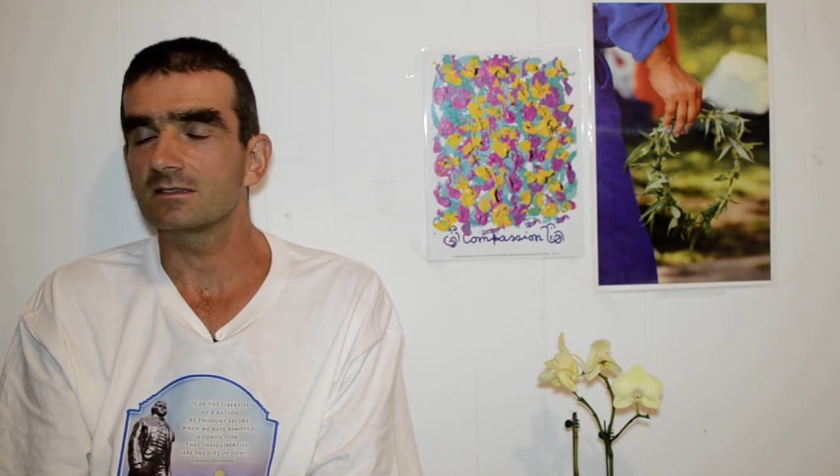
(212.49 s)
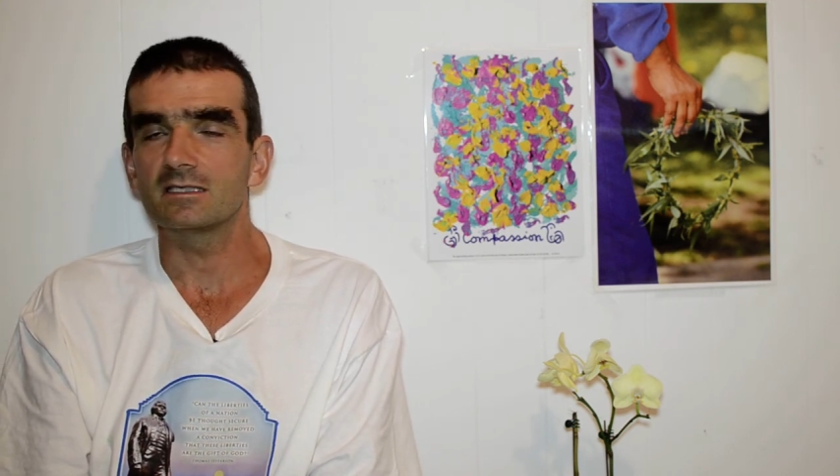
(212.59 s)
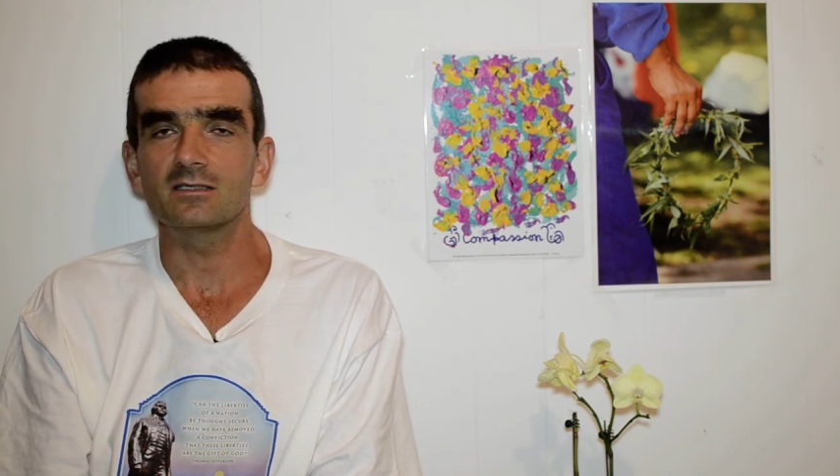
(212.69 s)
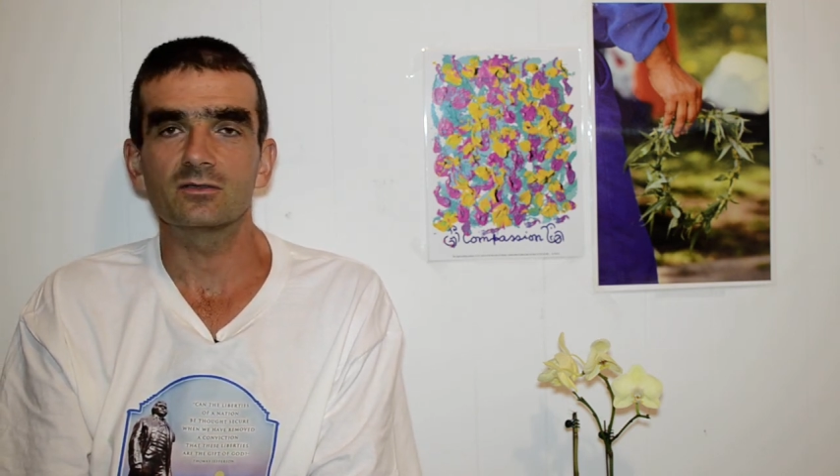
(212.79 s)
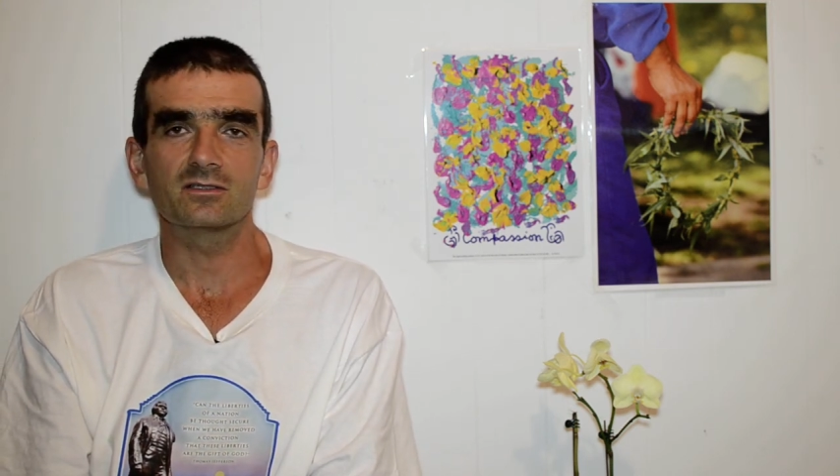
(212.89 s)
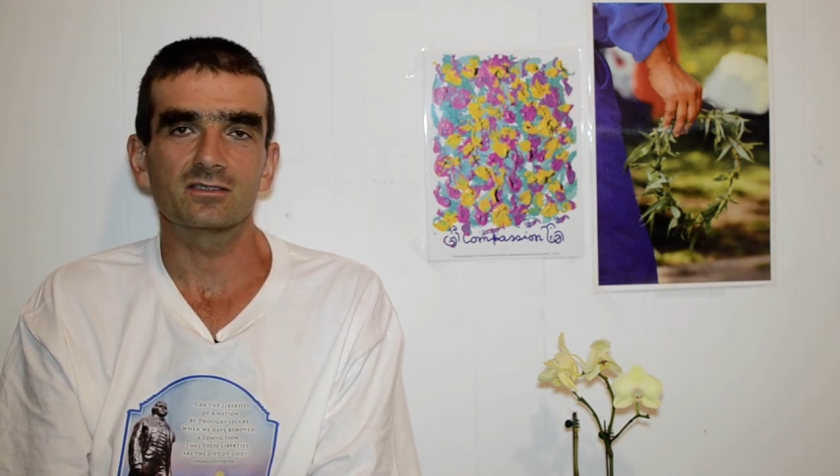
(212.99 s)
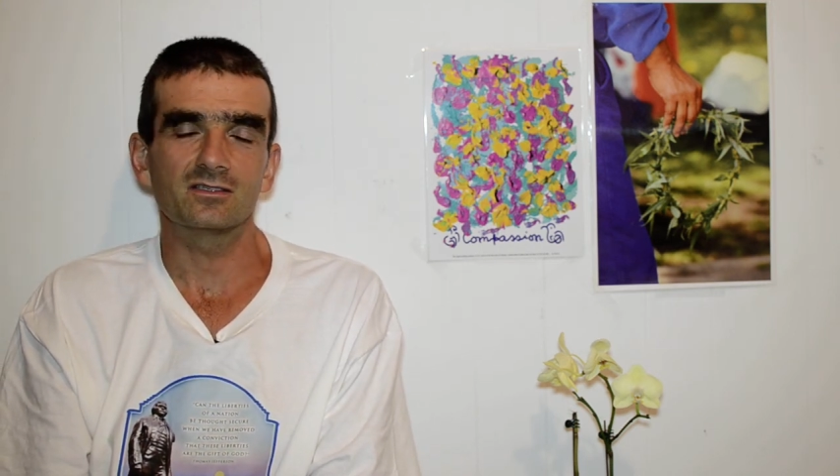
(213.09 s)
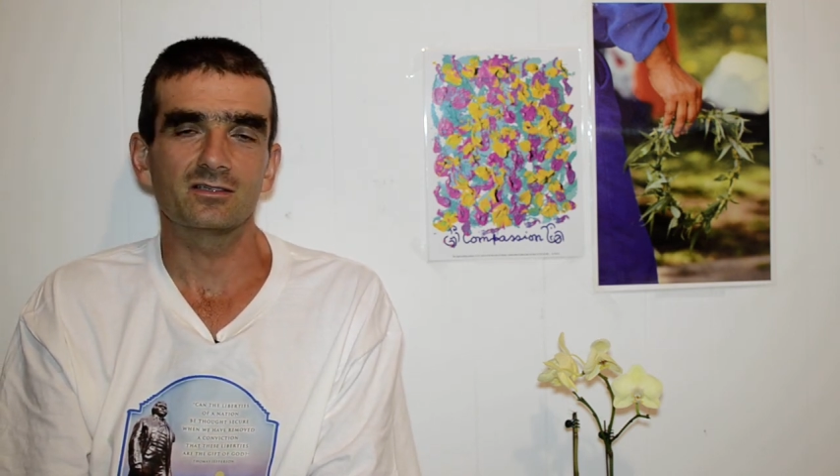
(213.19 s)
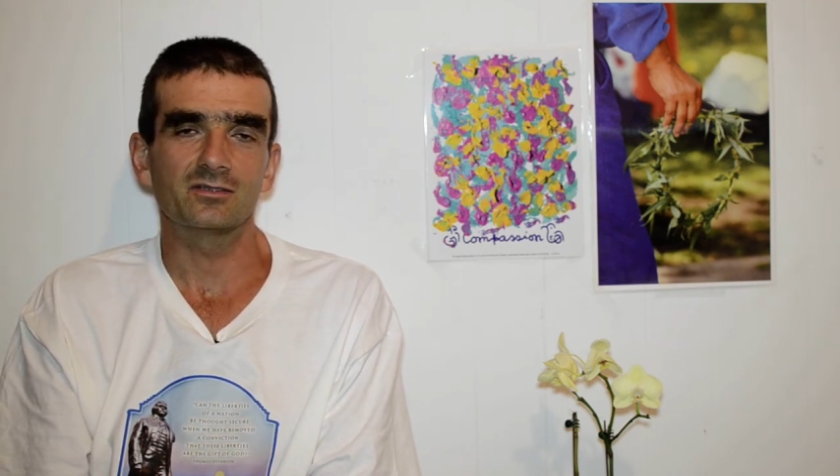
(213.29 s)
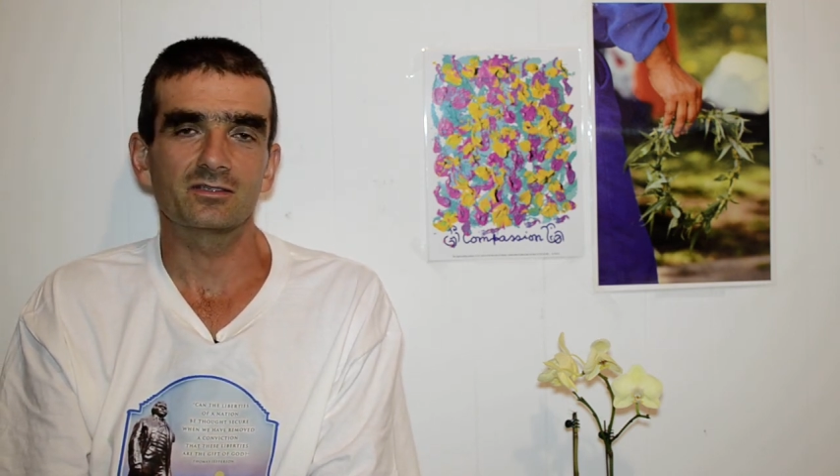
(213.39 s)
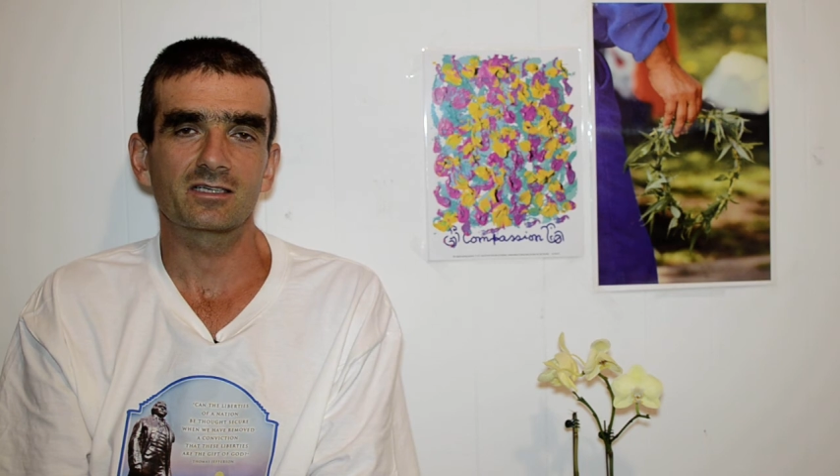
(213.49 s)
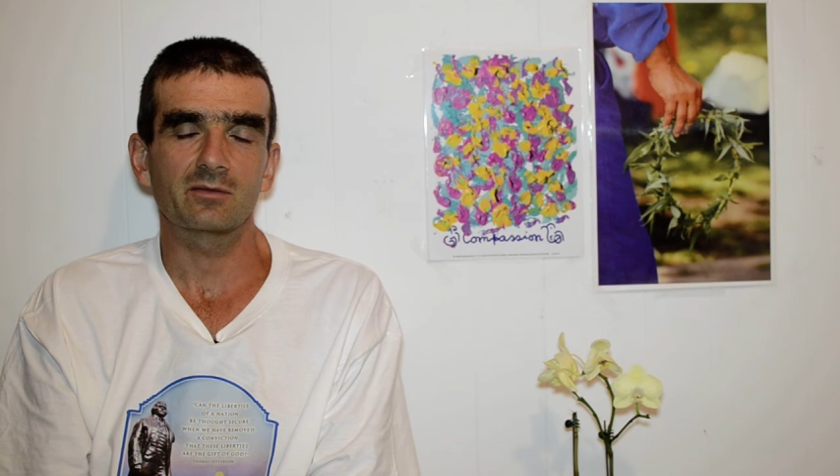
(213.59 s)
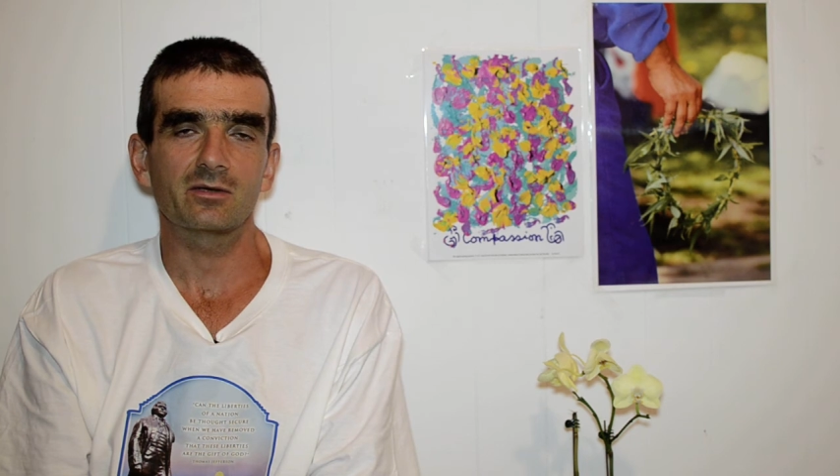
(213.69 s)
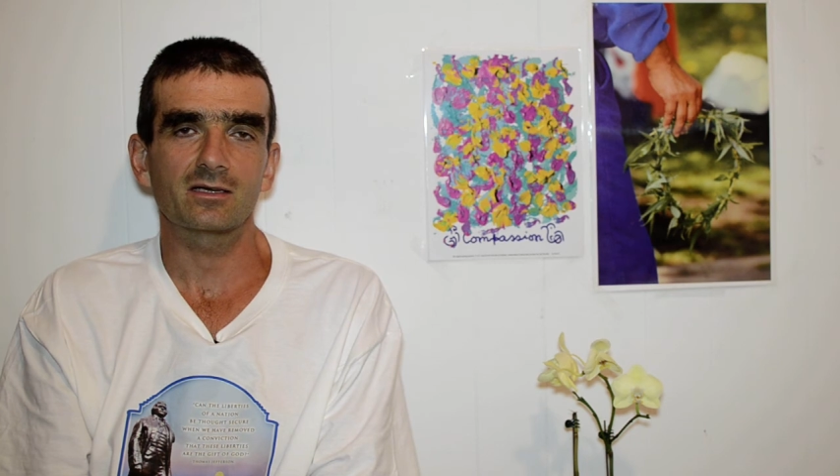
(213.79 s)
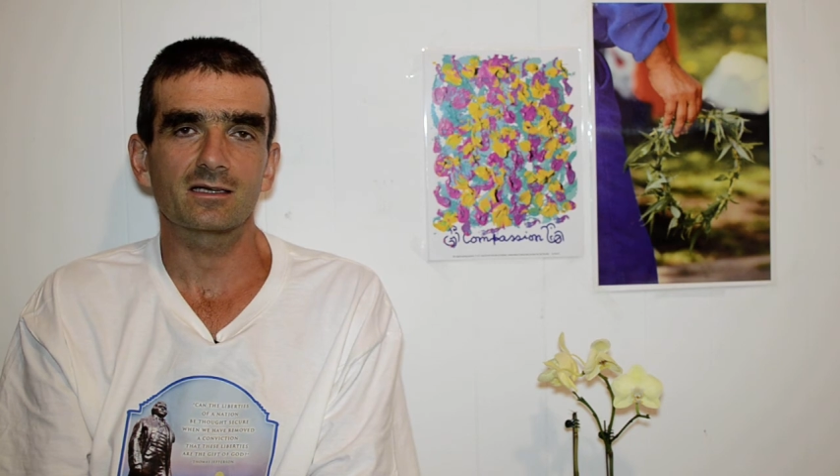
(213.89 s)
see it on the
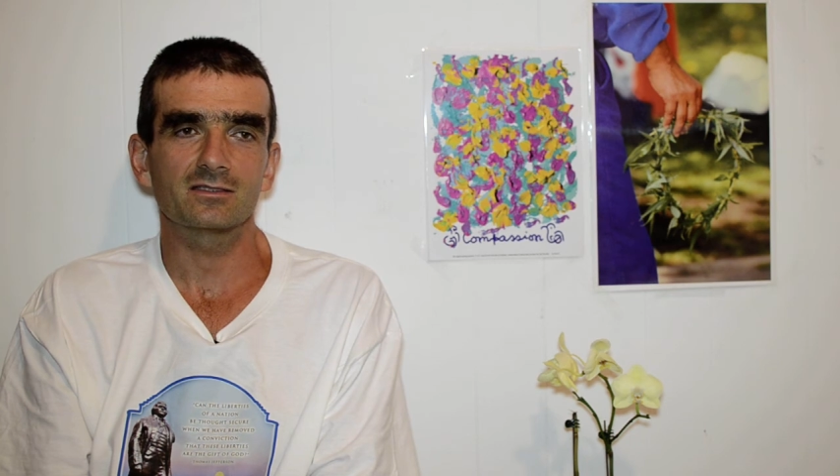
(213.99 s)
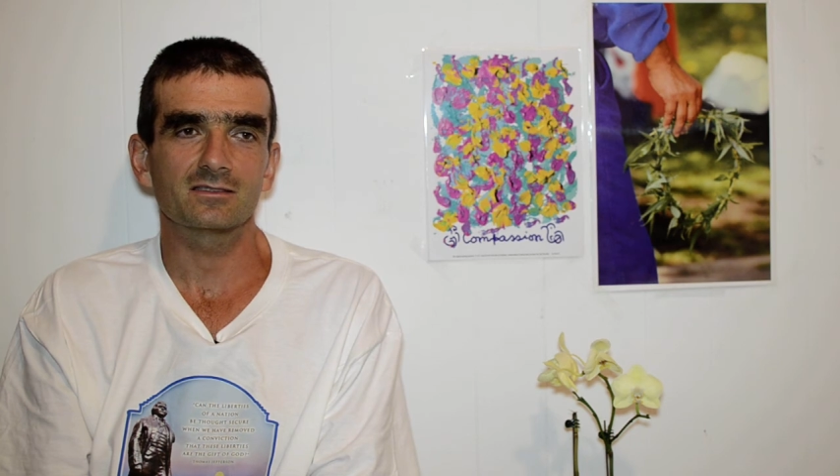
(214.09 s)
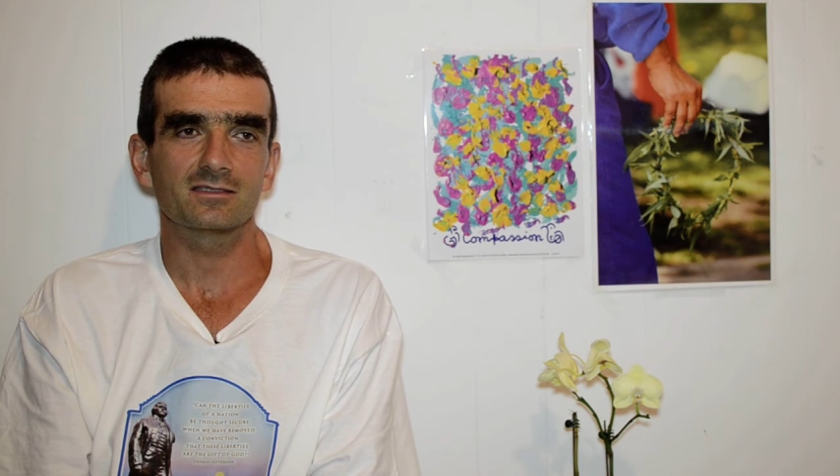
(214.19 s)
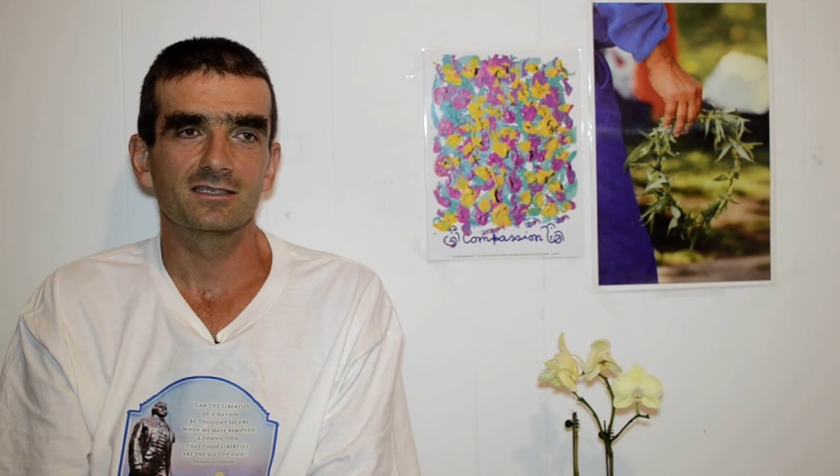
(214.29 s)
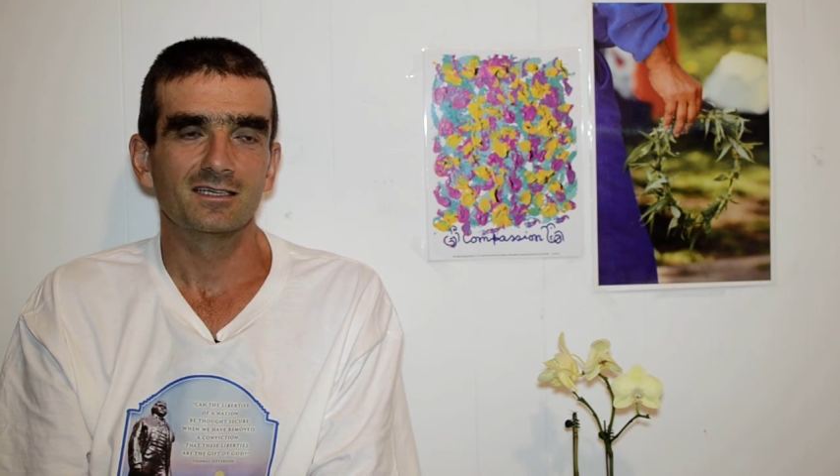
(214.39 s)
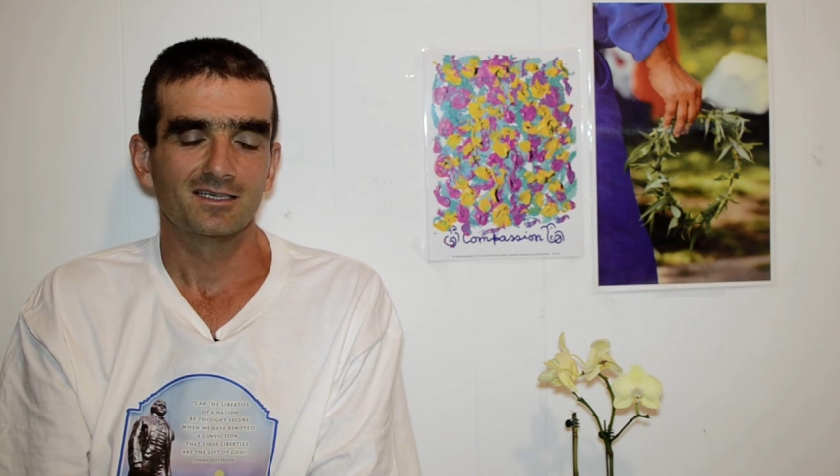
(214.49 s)
camera that